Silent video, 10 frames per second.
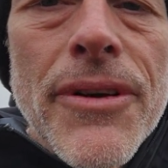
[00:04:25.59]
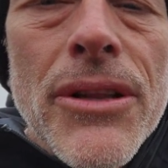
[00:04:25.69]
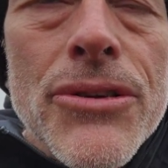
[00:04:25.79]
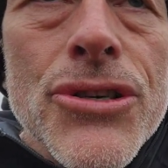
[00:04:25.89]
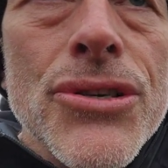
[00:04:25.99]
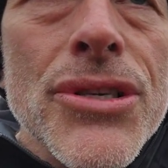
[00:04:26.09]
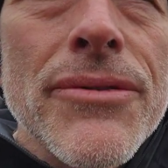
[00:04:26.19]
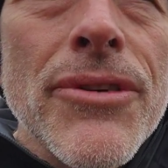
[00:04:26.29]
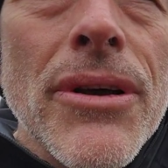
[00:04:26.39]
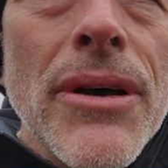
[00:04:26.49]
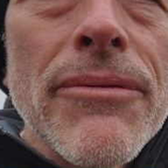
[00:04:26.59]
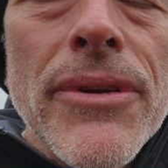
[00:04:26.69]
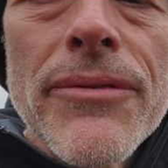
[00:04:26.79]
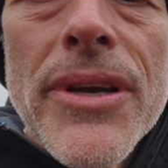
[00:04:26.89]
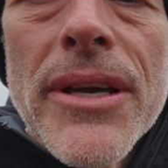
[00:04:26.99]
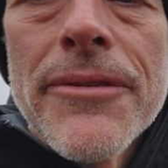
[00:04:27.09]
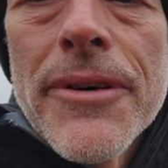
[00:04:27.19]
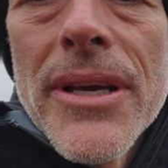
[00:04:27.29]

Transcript: fellow Jews of, of Lviv,